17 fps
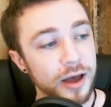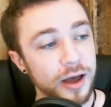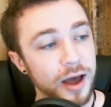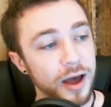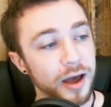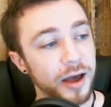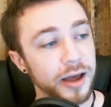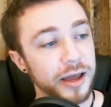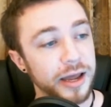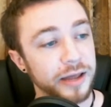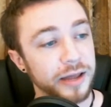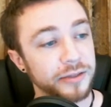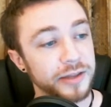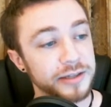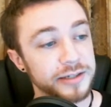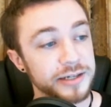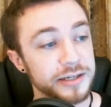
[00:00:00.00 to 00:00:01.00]

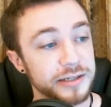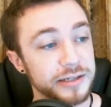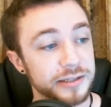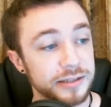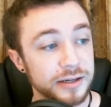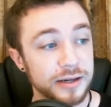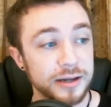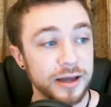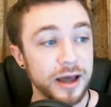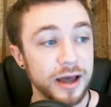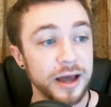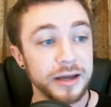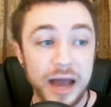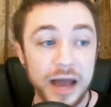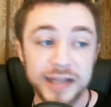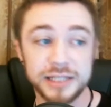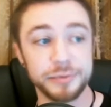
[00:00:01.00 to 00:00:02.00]
and this is
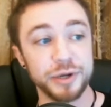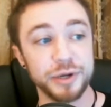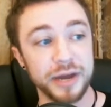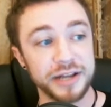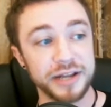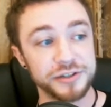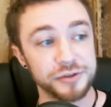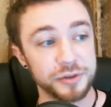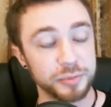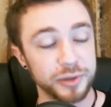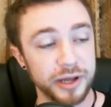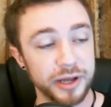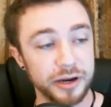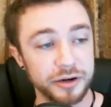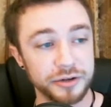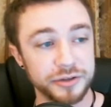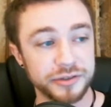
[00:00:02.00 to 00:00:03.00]
not to be read to the
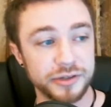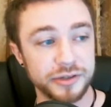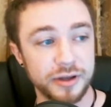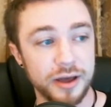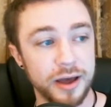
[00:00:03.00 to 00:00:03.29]
players,